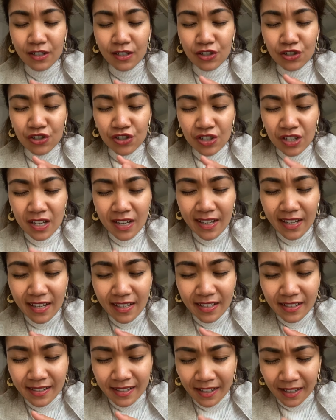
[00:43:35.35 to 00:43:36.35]

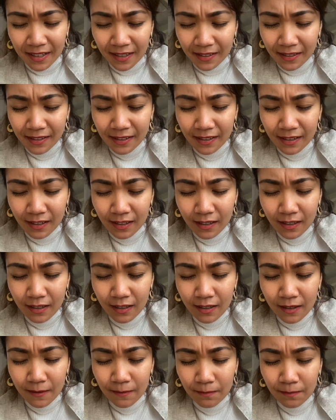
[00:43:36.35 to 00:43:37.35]
Jesus.
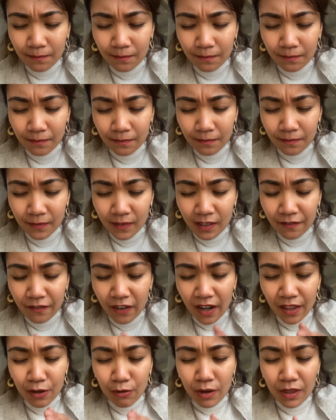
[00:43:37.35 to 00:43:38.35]

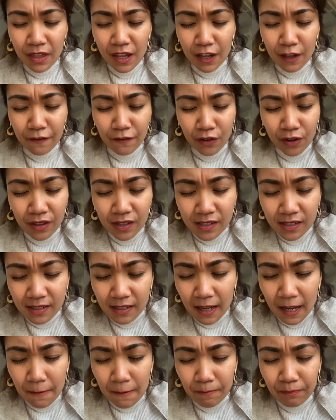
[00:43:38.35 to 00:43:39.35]
Father, we thank you for this
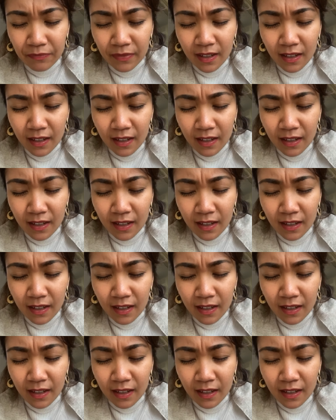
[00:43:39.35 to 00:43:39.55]
time